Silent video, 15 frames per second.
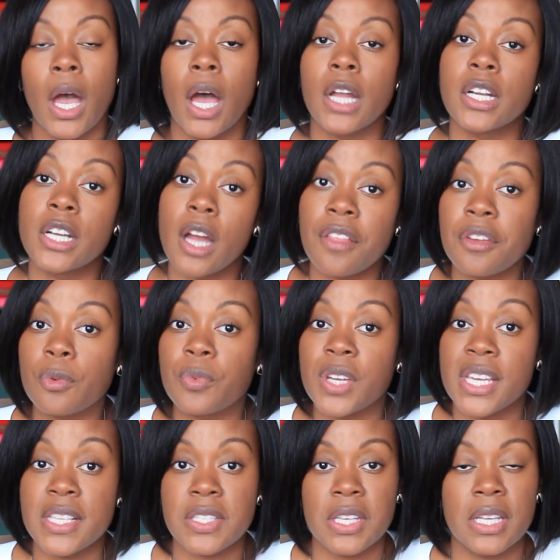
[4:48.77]
Another
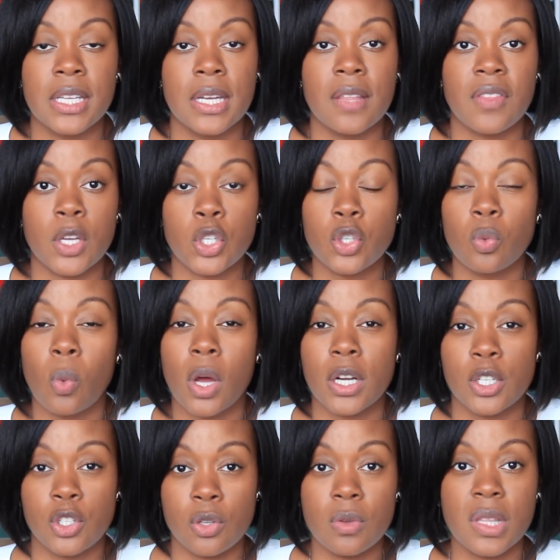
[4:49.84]
reason that you want
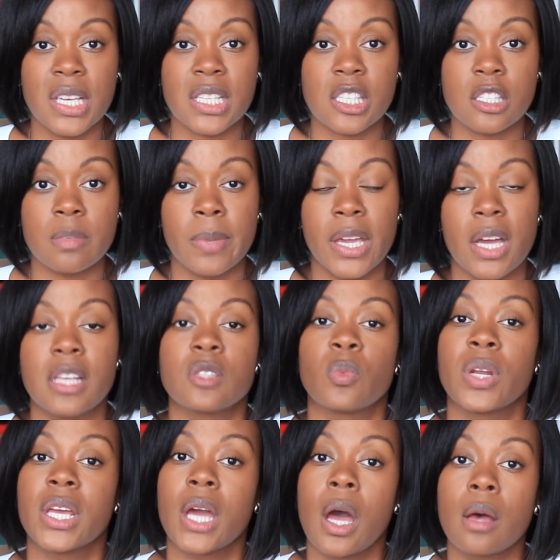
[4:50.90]
to do this is because
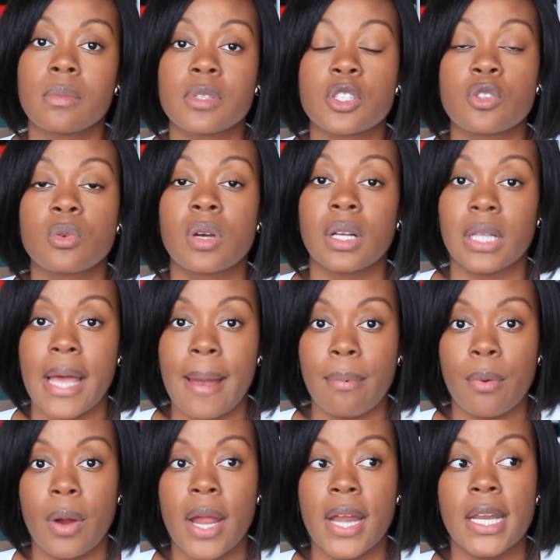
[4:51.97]
when it comes to
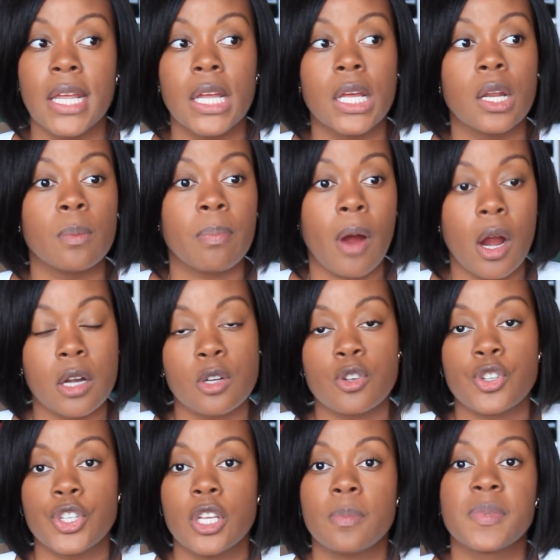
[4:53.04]
collaborating and
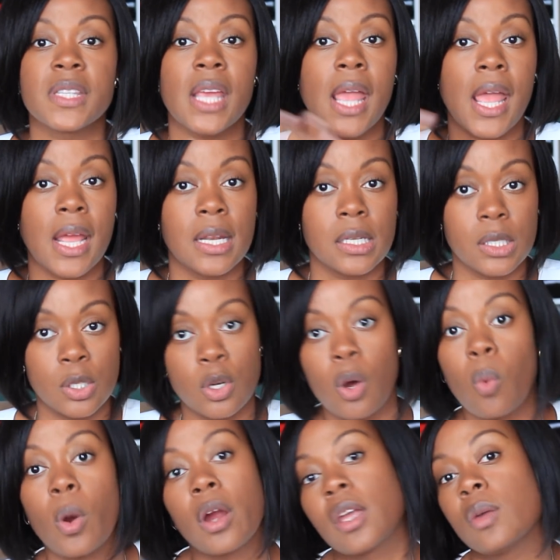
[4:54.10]
partnerships and you know
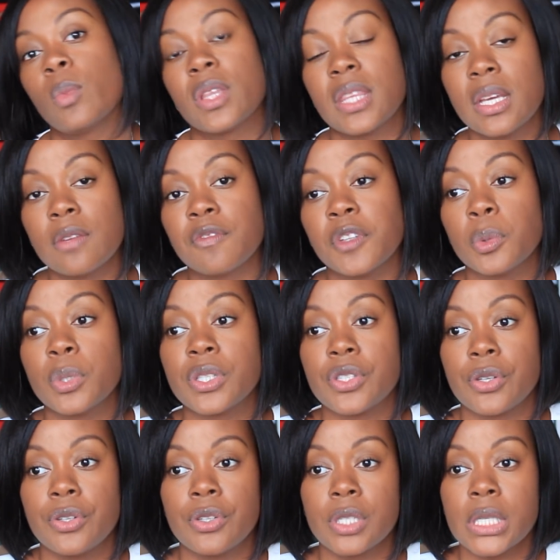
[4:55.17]
working with
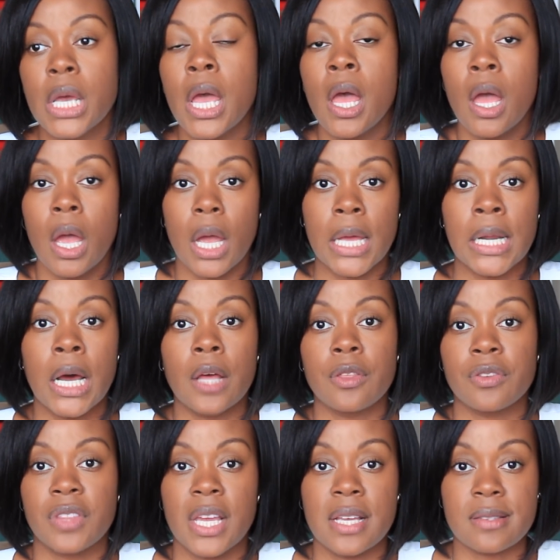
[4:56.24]
influencers and
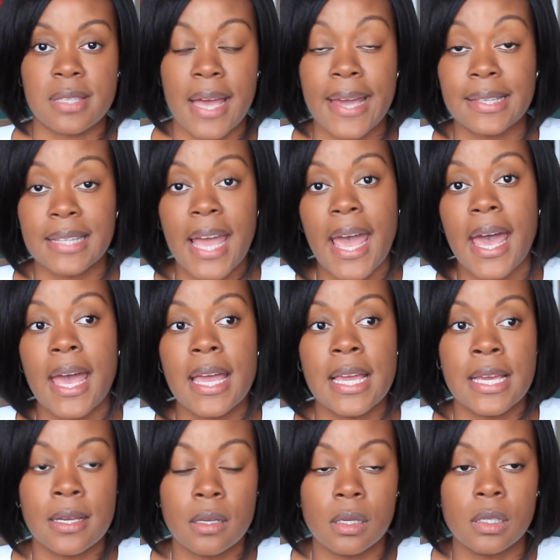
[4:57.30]
other things like that
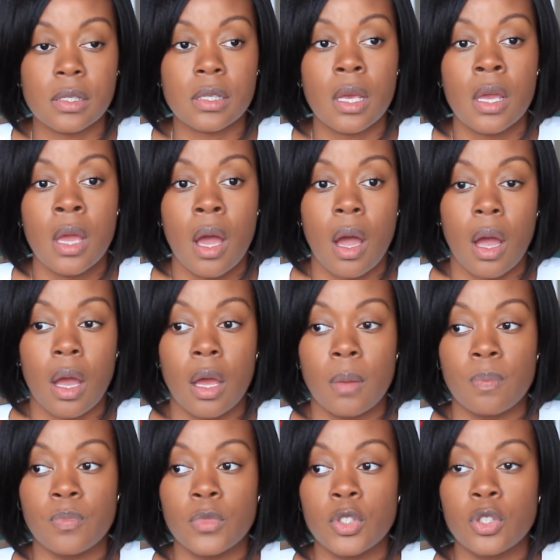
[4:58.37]
is
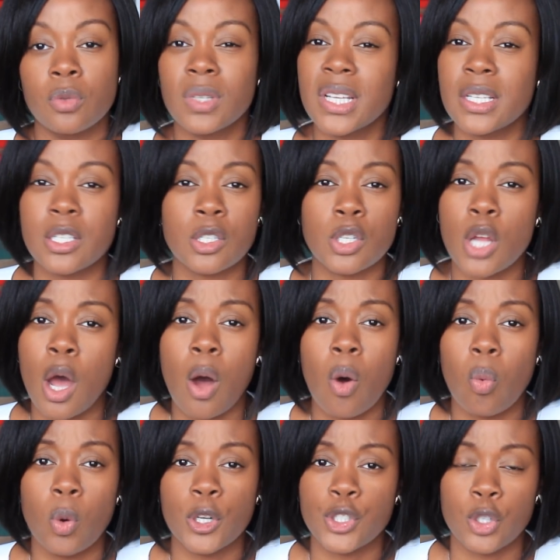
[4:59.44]
um, you need to know
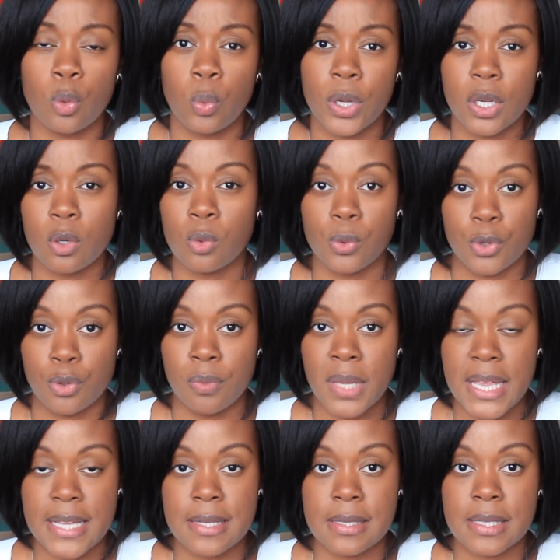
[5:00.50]
what your wiggle room
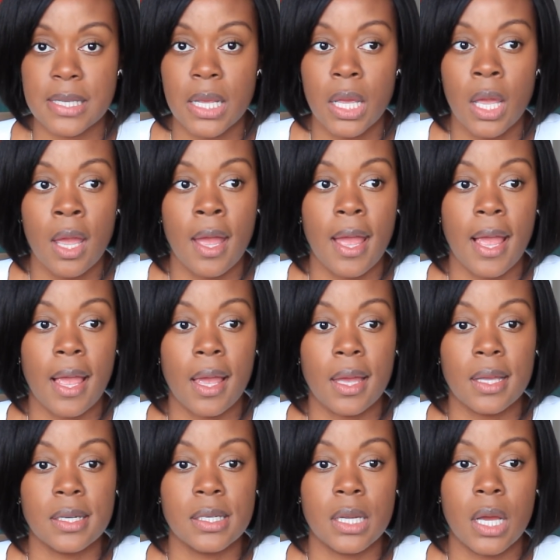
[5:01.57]
is
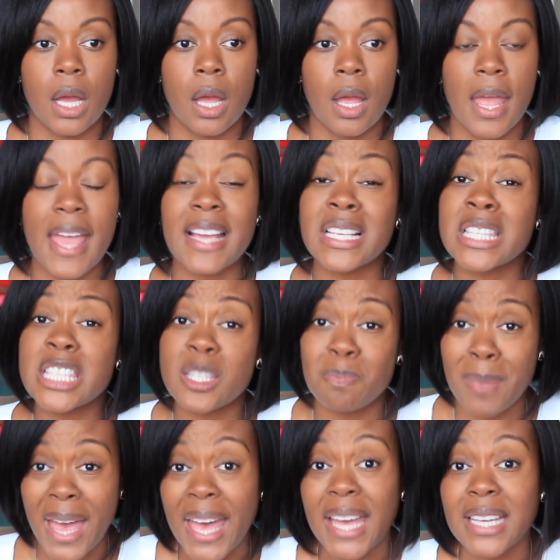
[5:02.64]
and
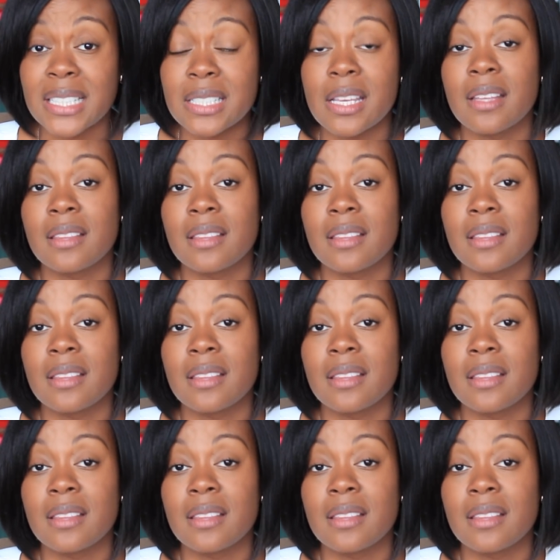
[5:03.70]
expect